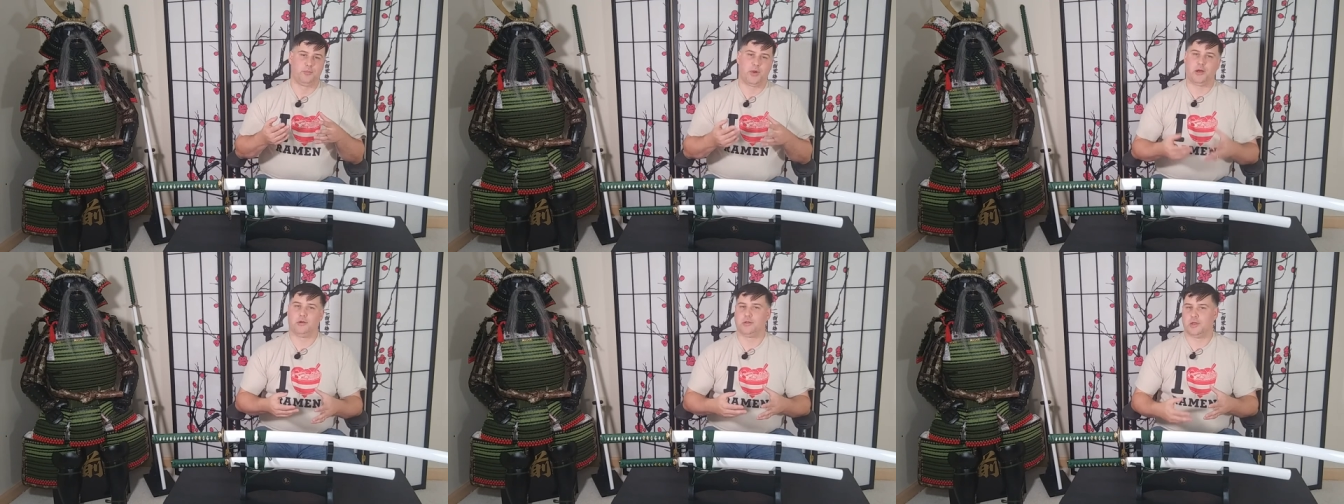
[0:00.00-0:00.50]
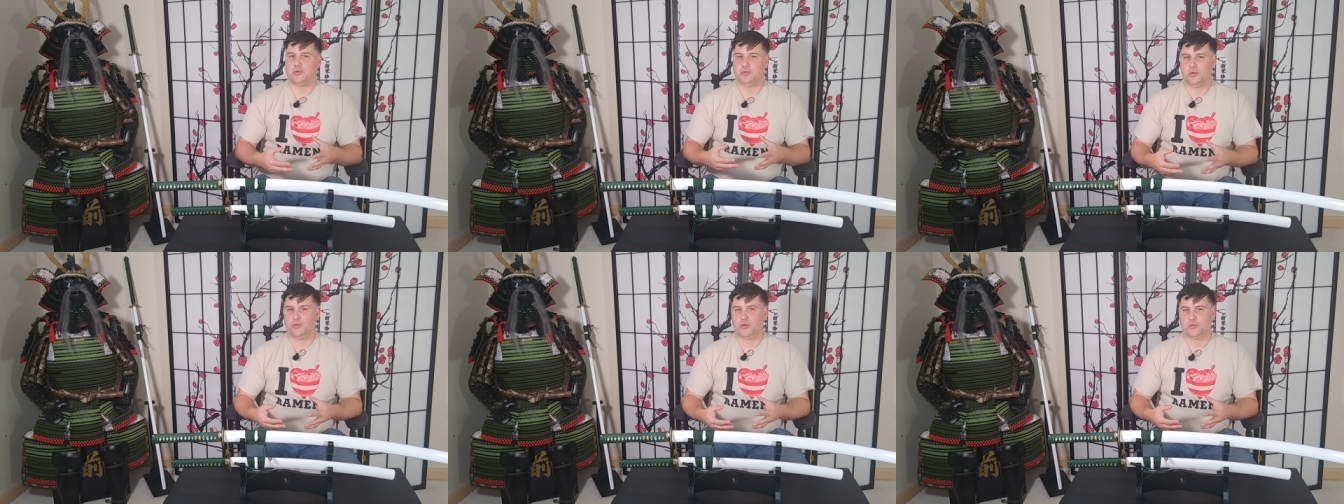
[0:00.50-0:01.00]
parallel
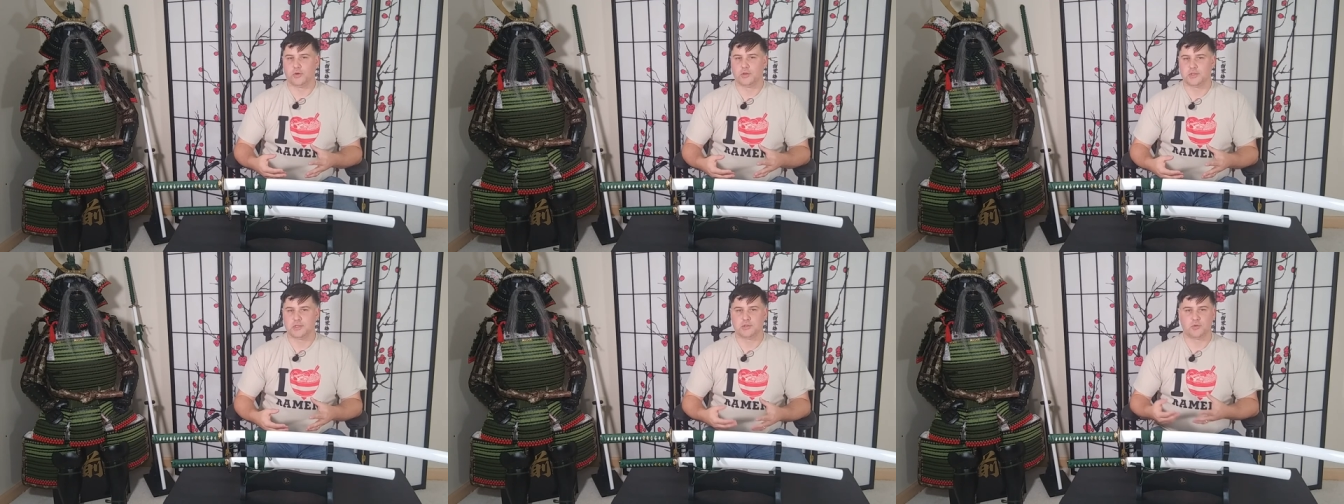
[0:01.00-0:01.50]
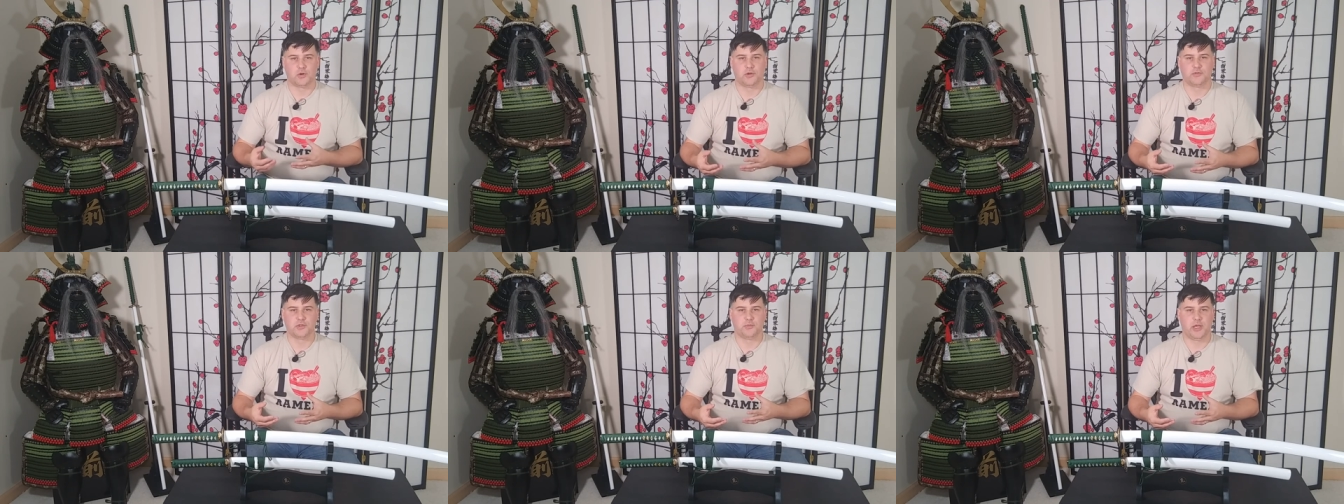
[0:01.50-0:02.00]
universe sort of
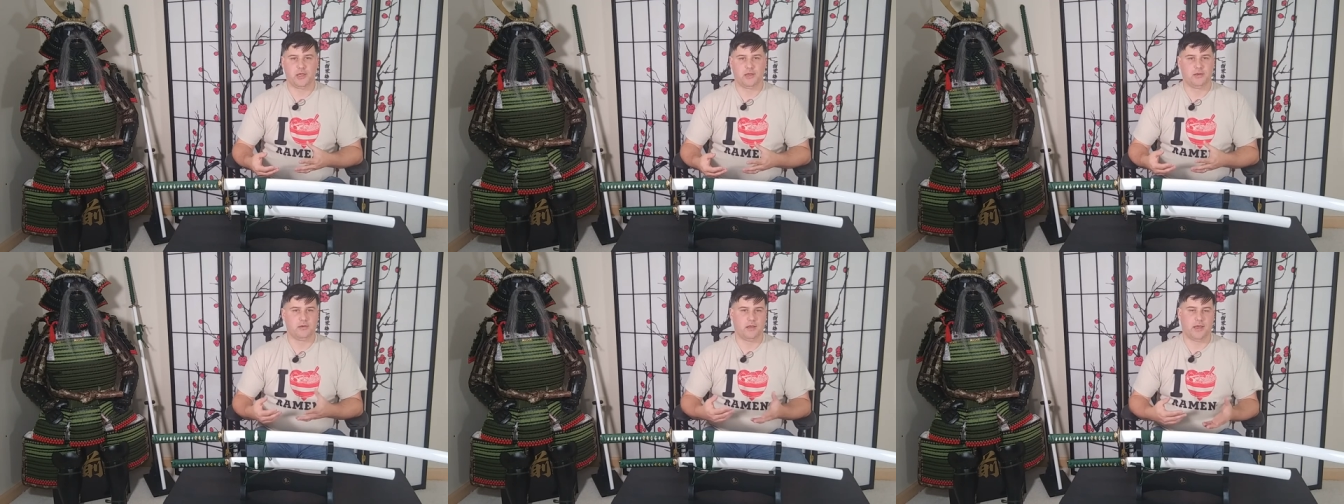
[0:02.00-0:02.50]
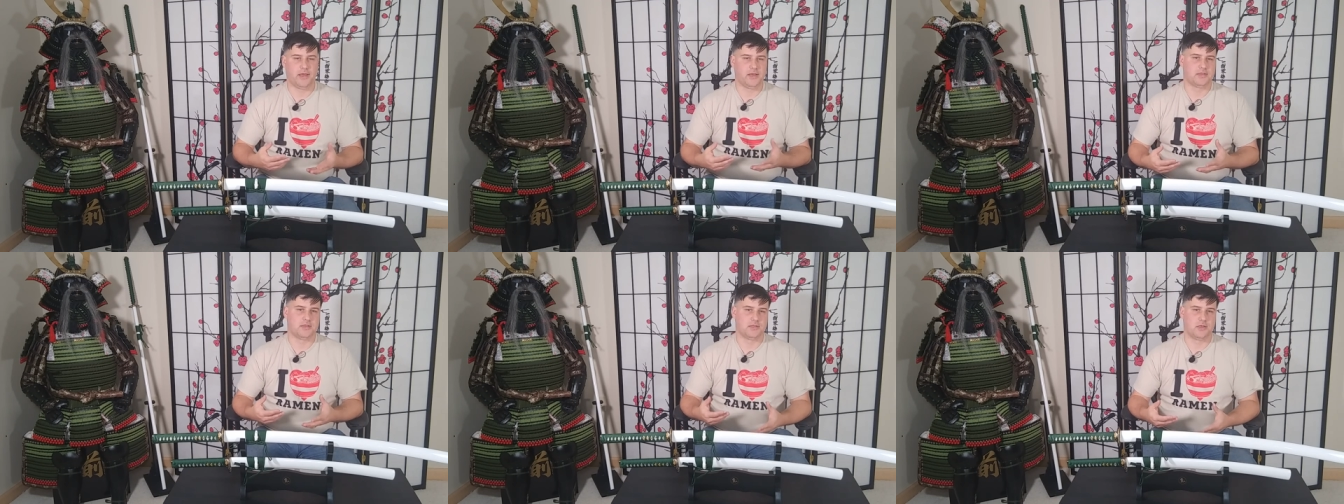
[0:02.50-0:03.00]
Japan, I
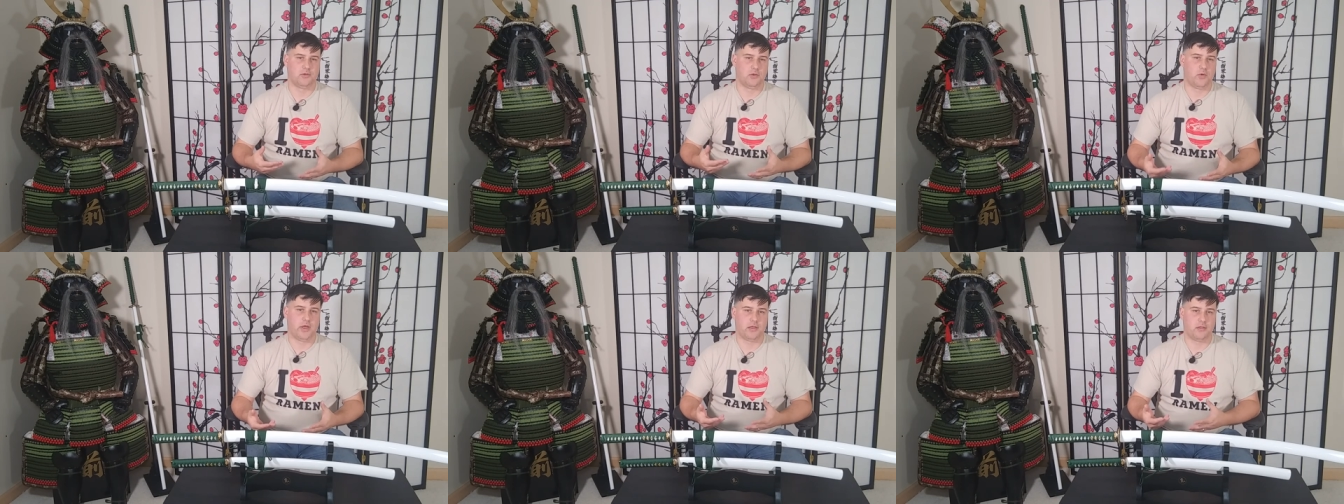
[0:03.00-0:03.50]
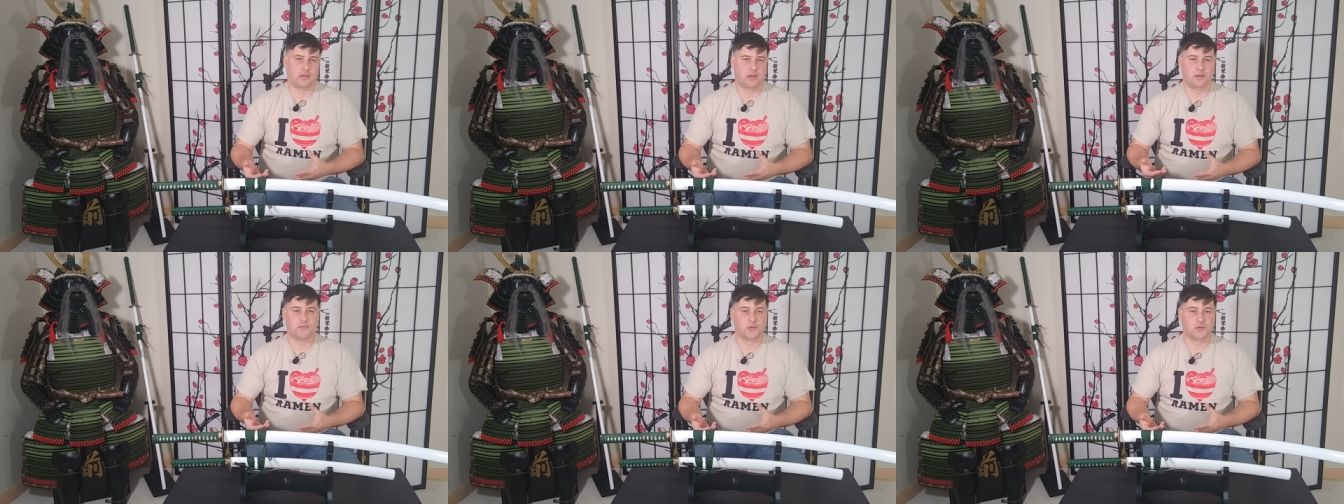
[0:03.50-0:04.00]
guess is the only way I can think
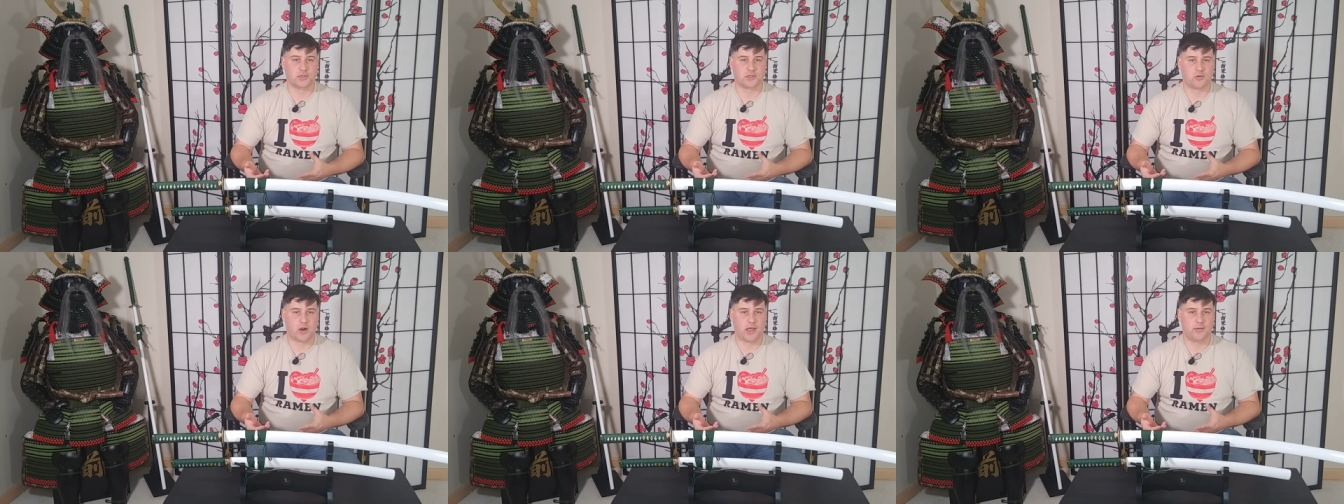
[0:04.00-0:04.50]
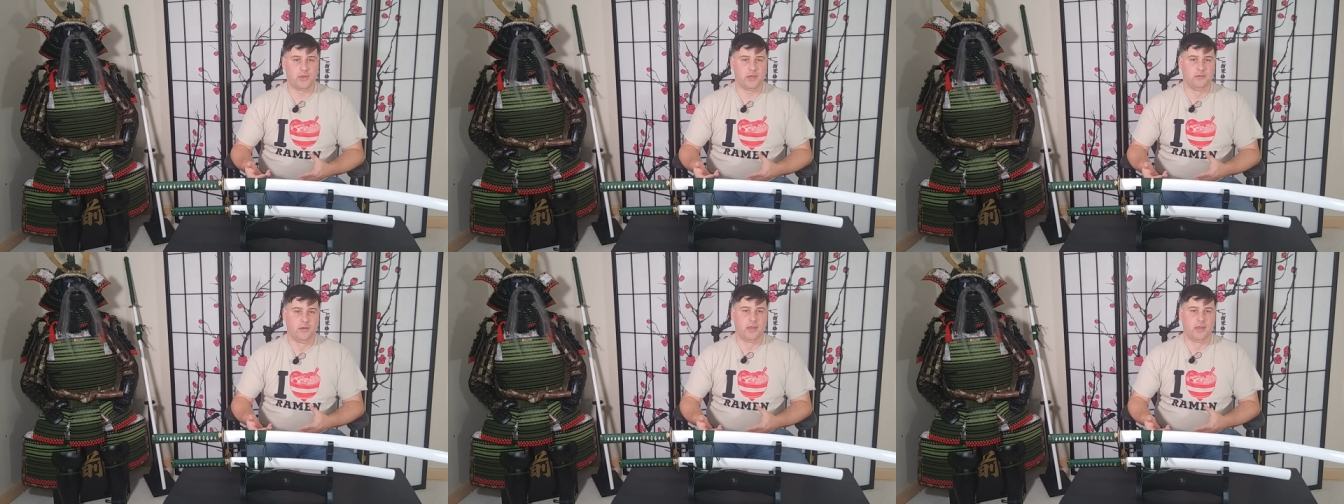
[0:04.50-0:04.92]
of to describe it.